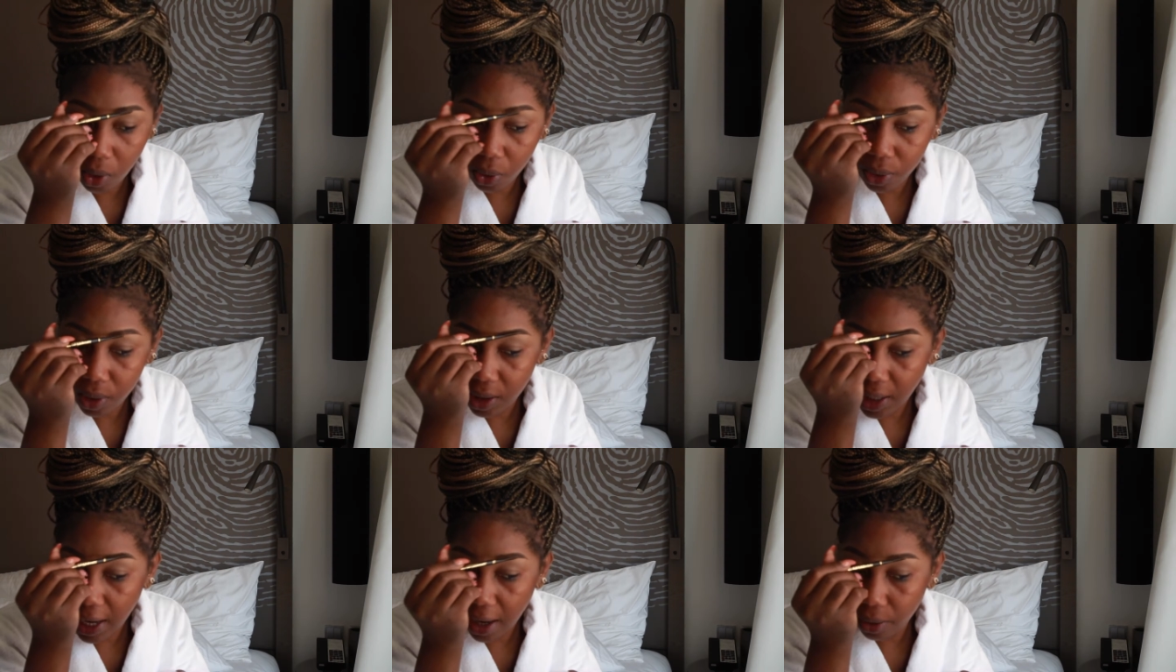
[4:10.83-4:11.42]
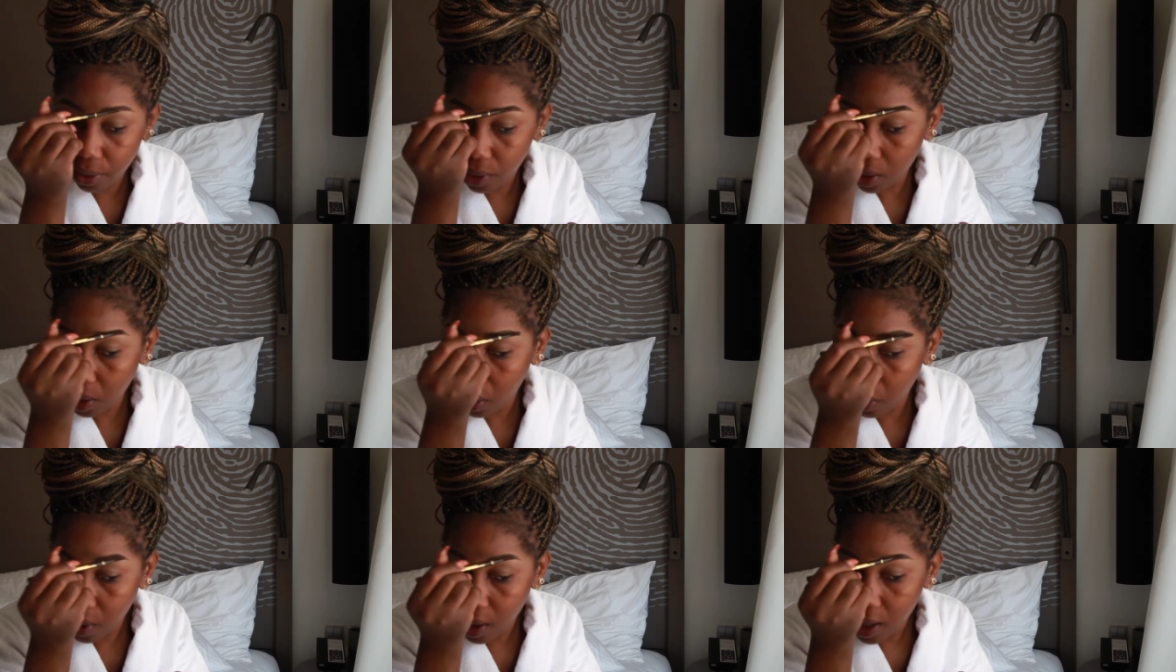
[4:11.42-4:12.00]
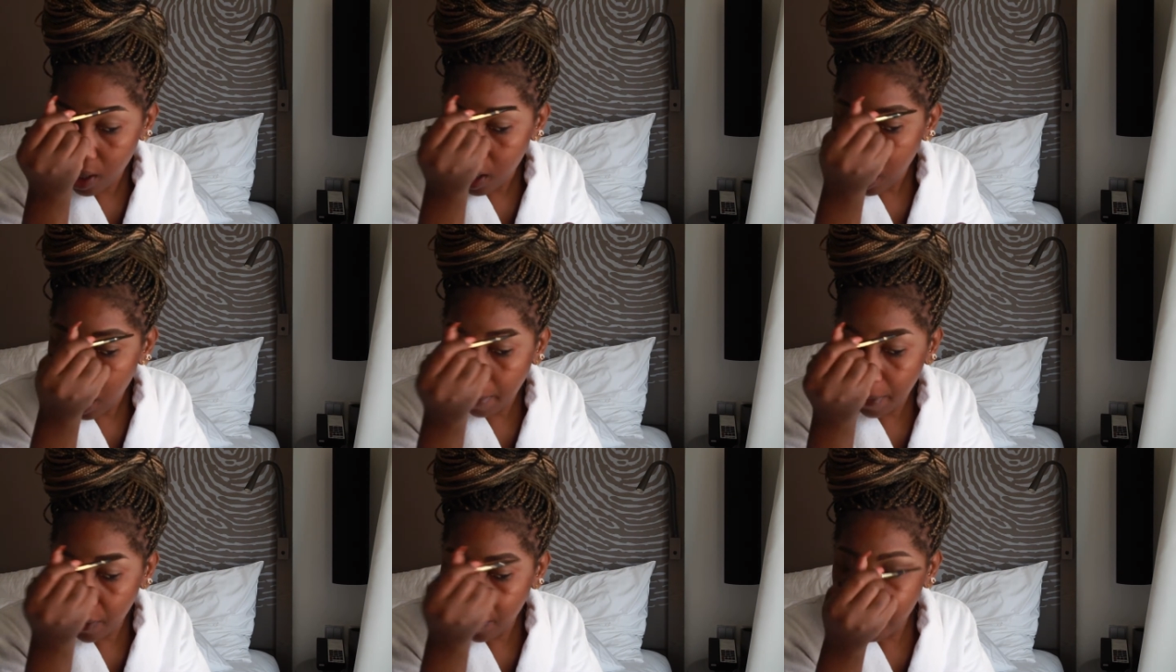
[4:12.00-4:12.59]
south. So
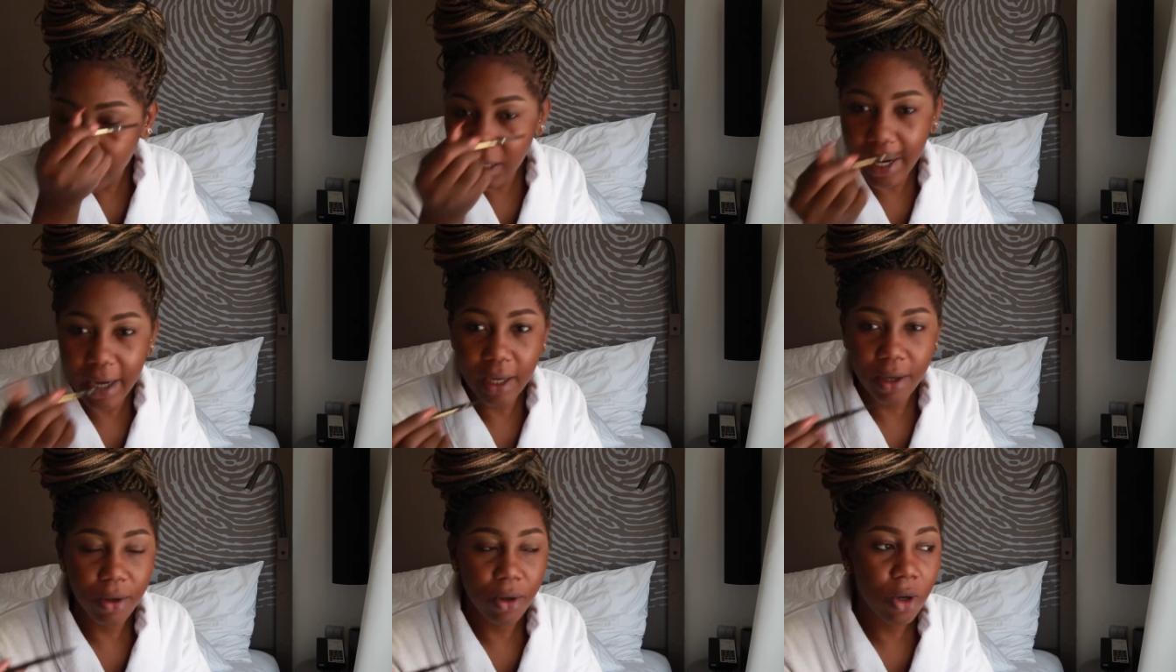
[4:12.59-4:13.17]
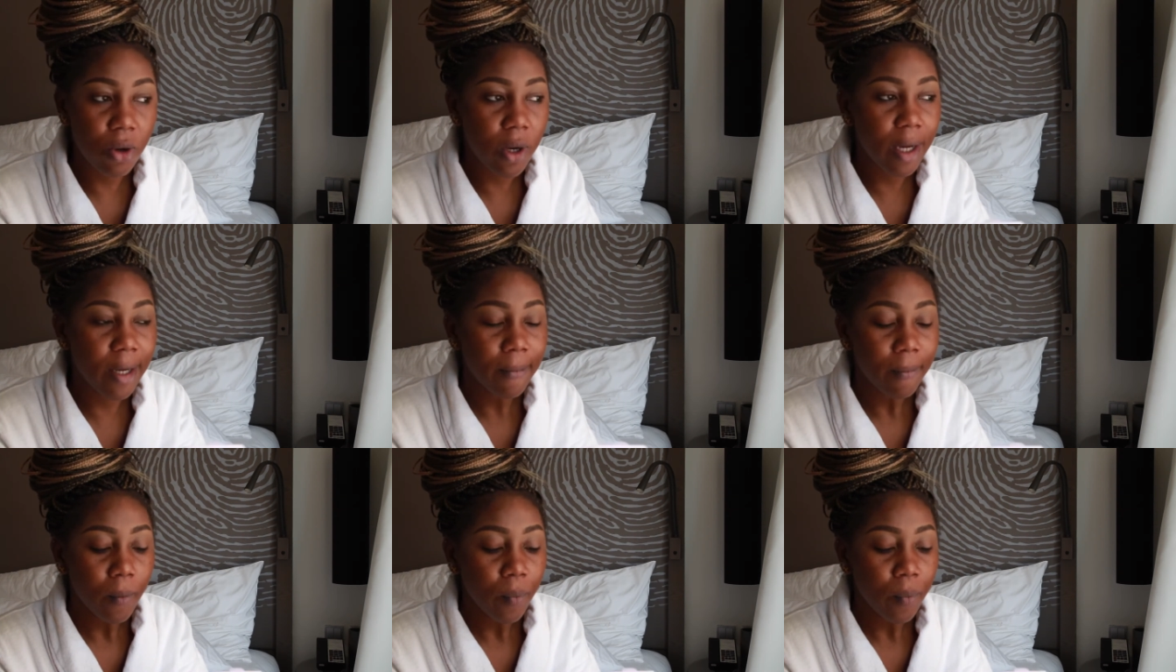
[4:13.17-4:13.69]
I'm always like, you know what,